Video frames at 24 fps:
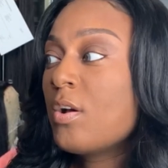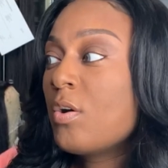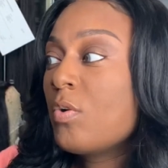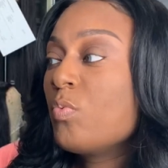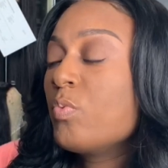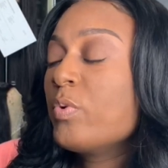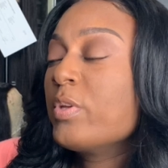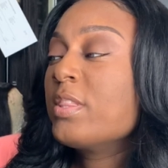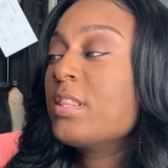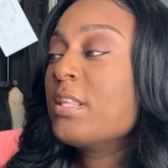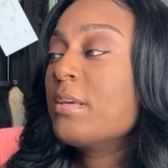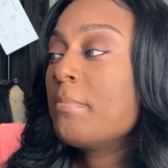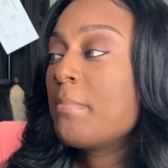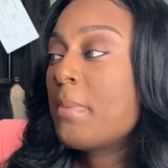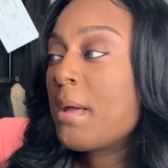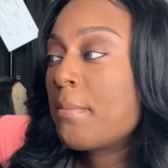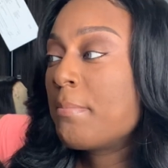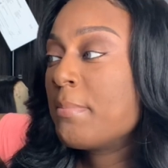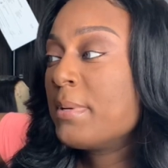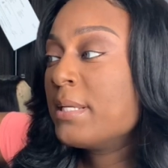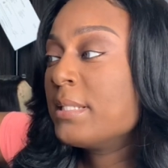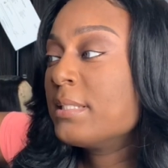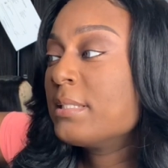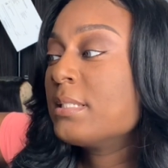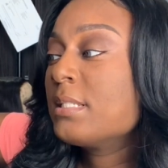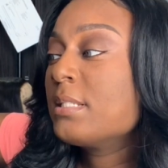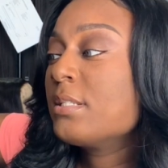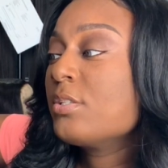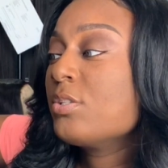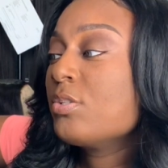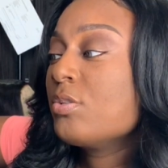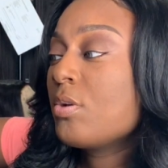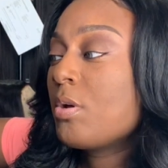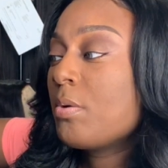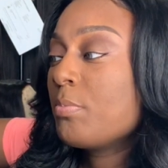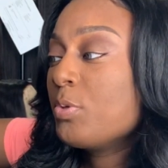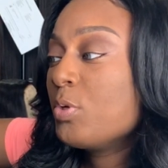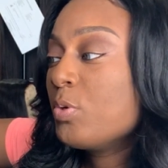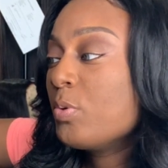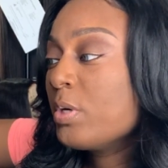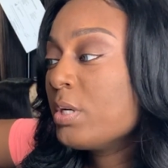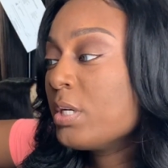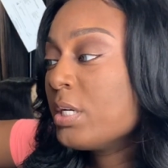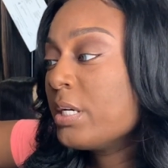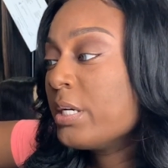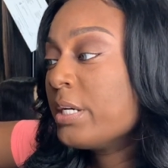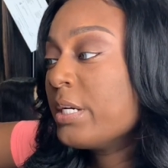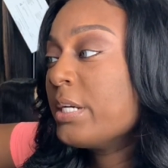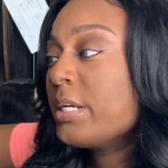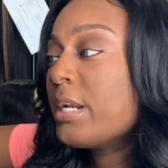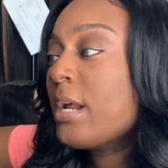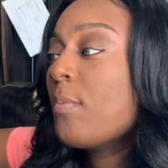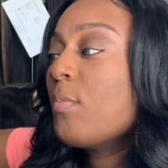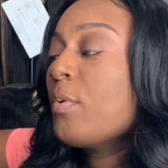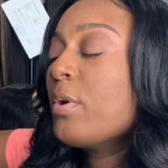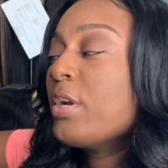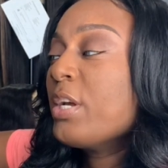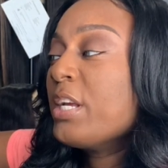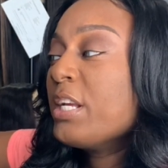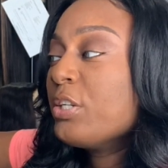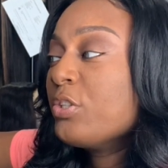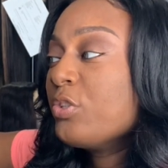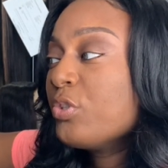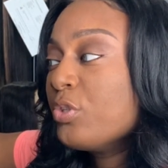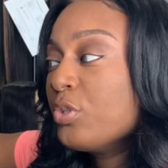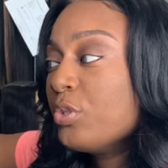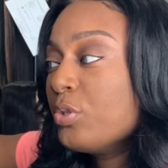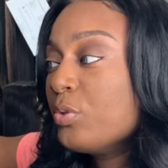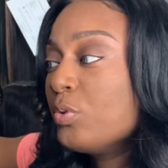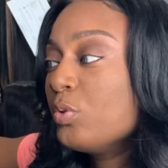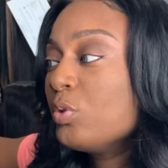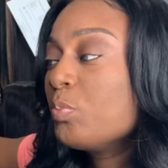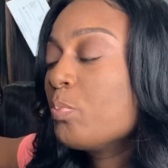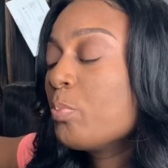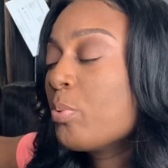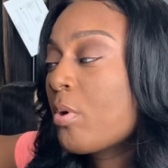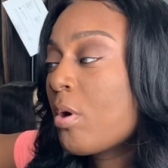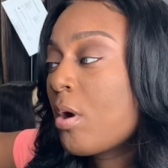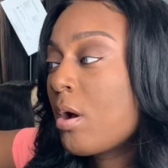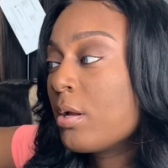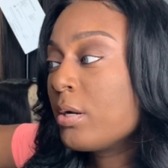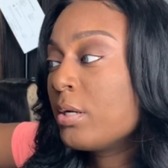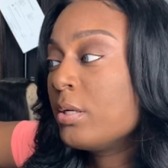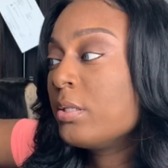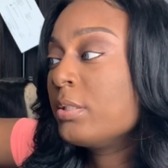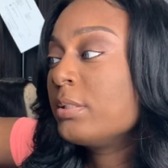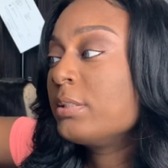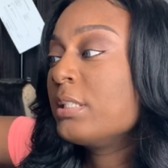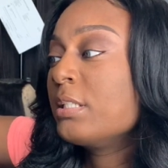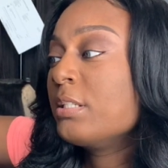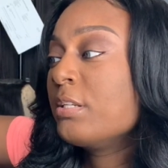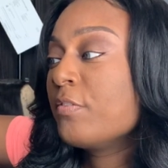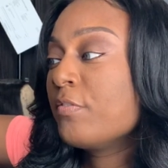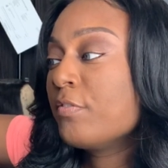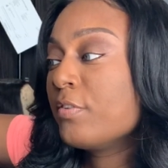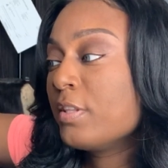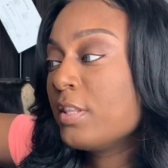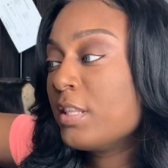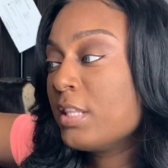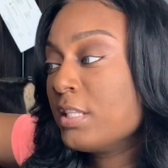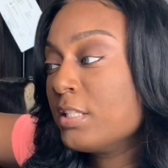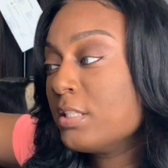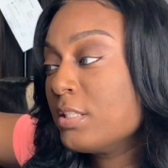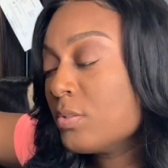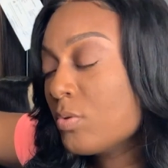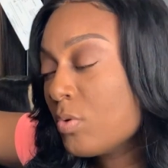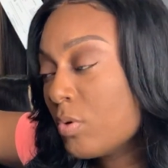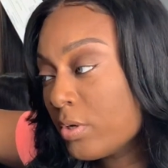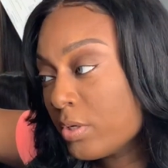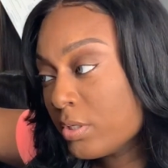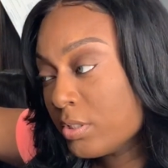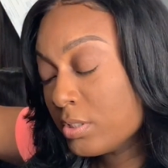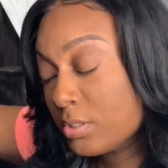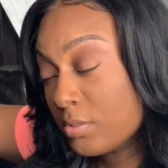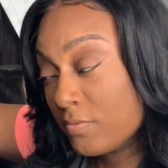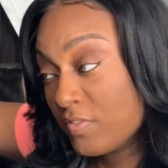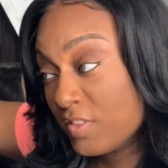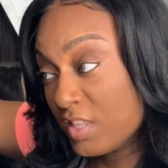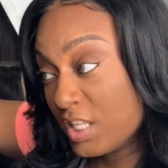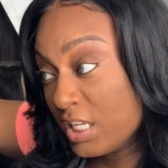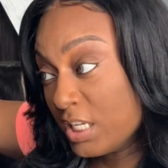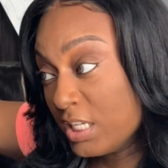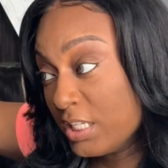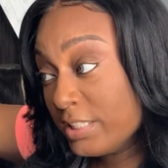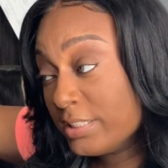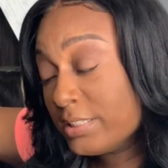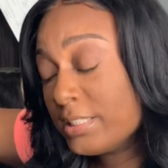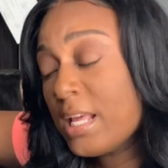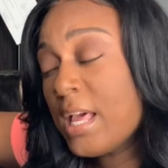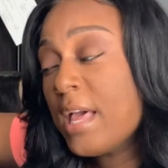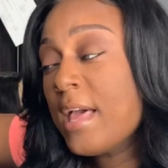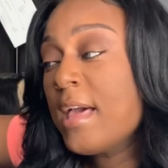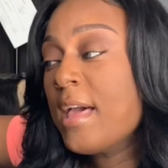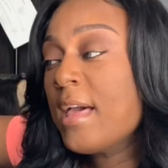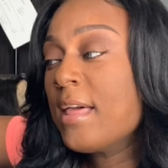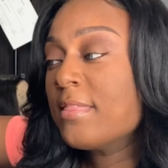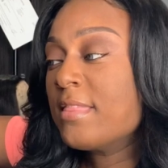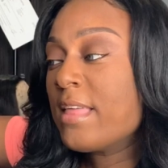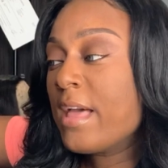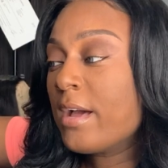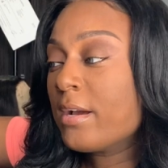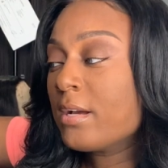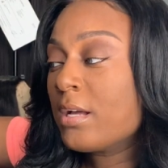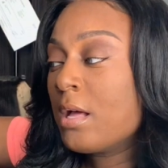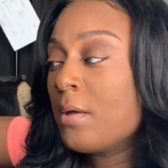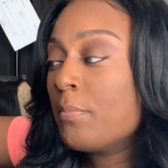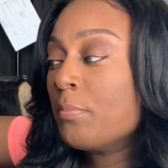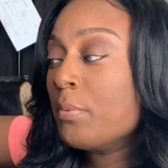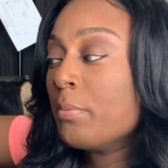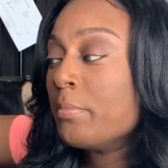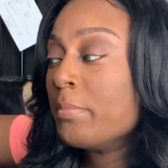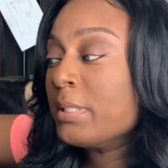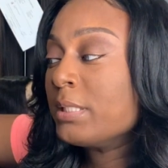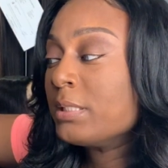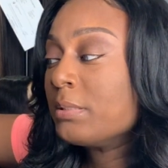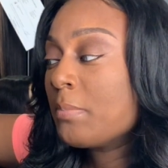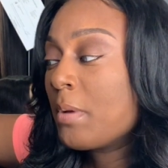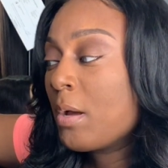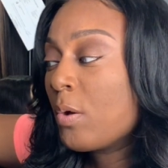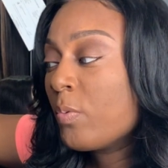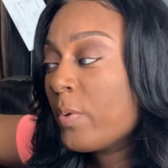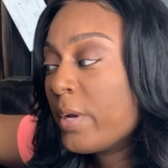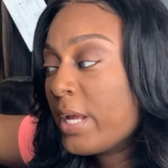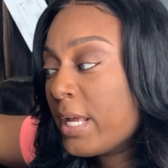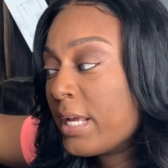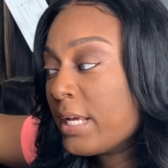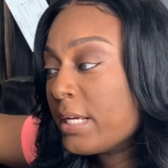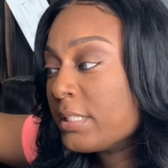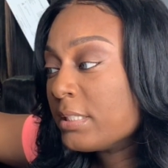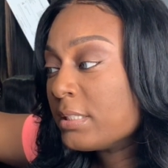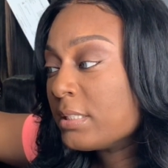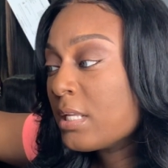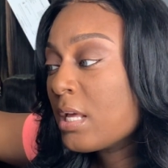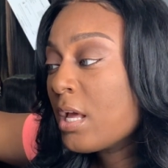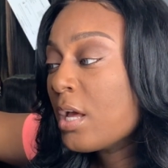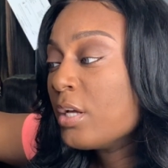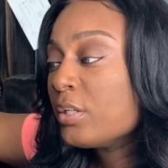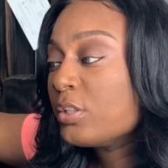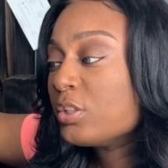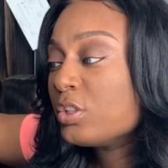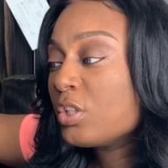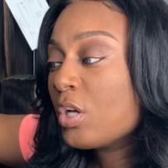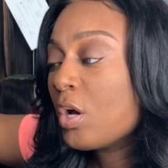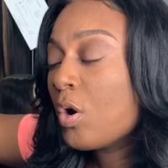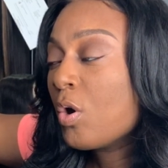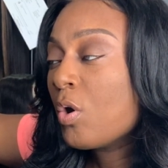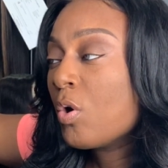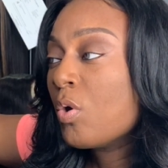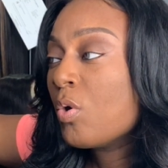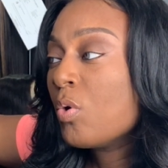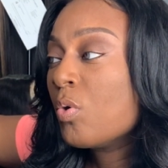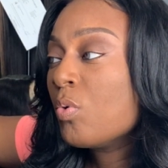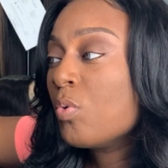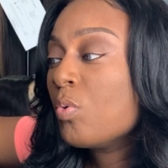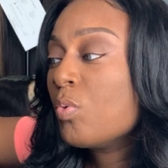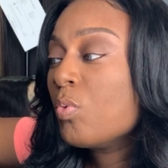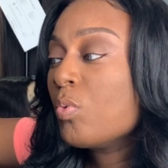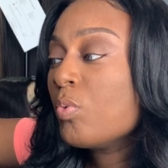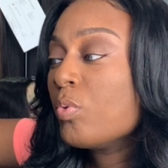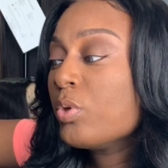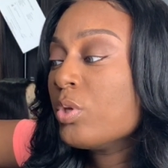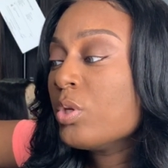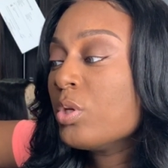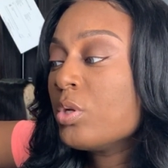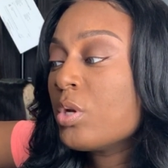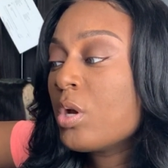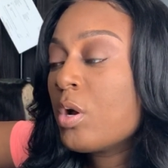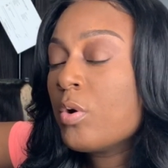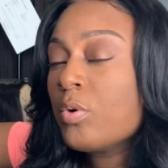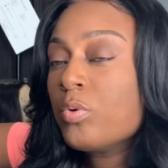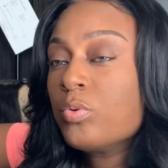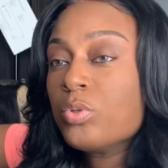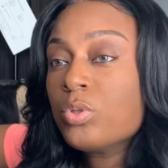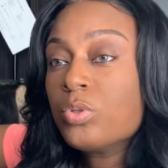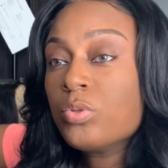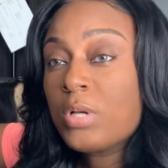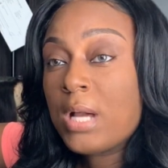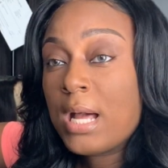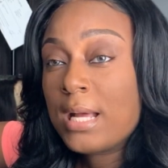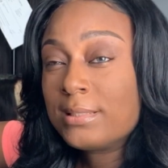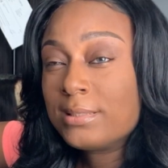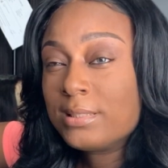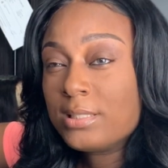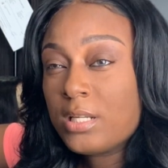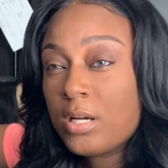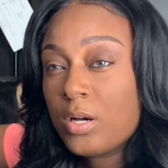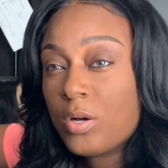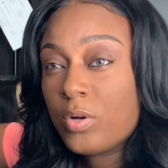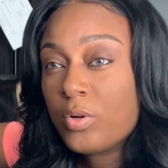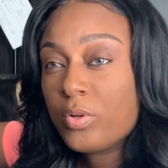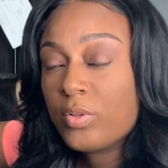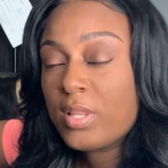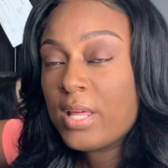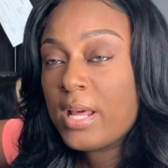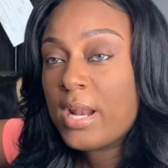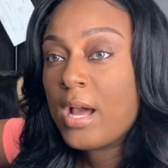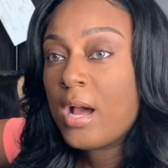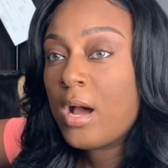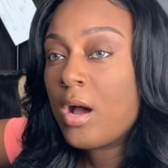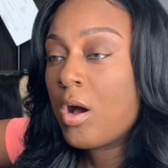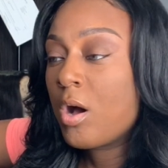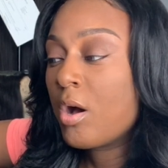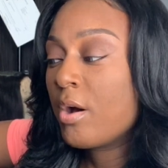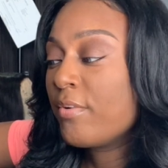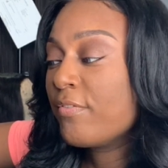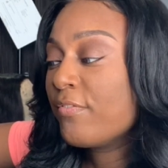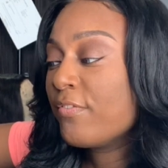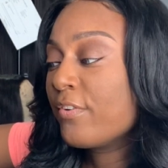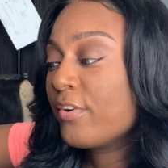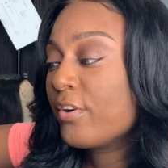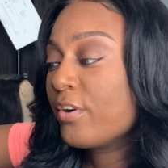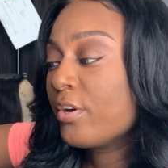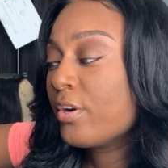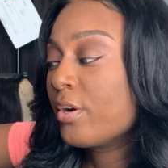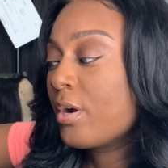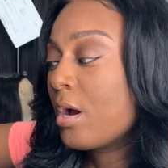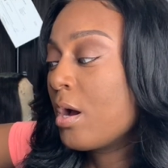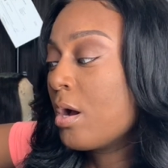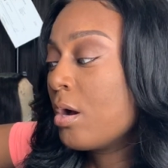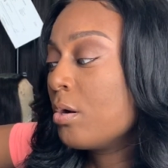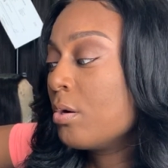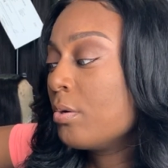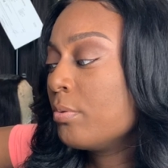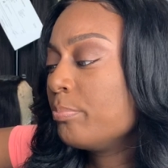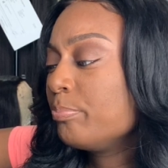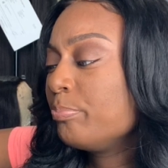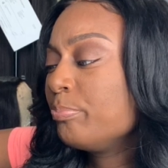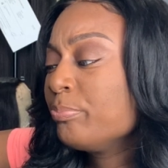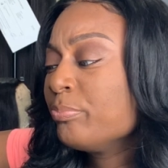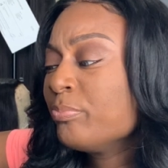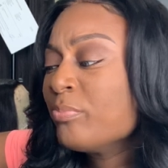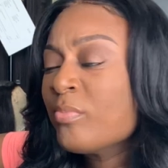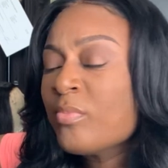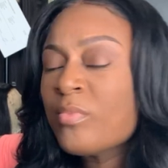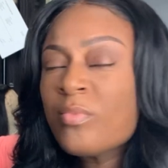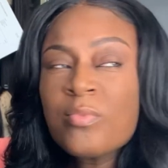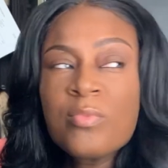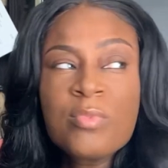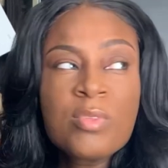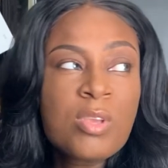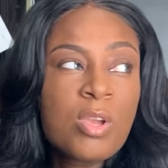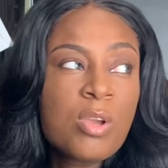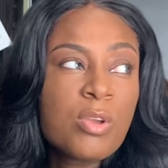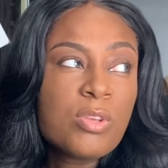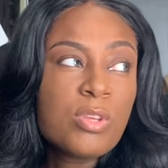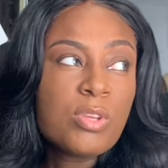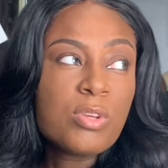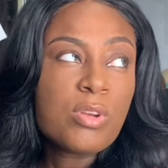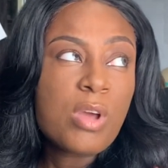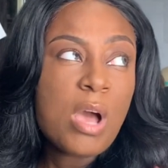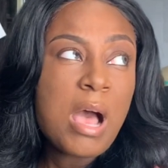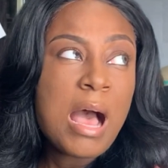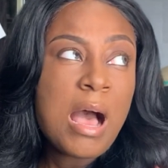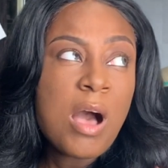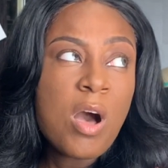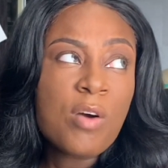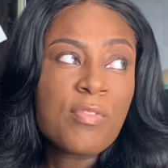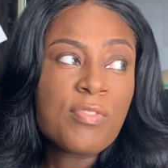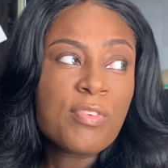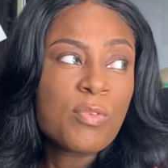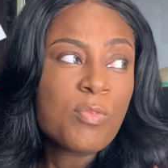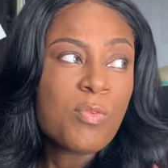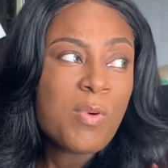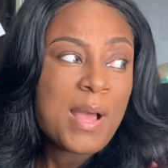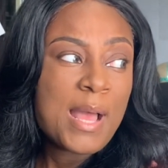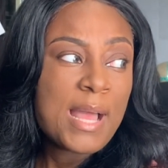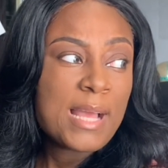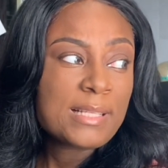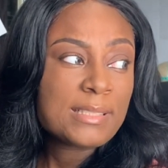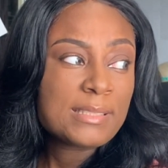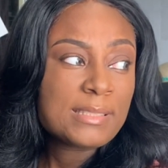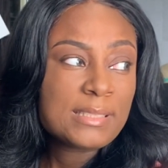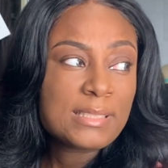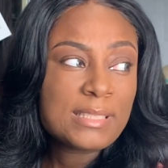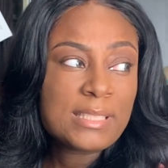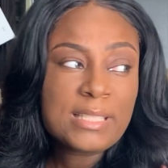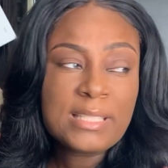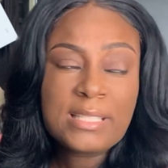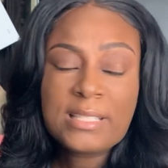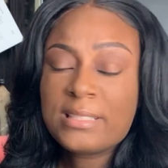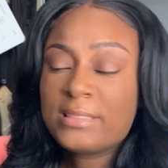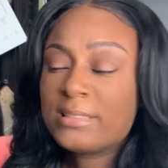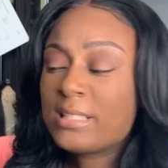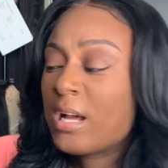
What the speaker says: within my business, I'm doing good. I want to introduce products and different sorts of things that complements my wigs. So, you guys know that I offer, I offer wax sticks.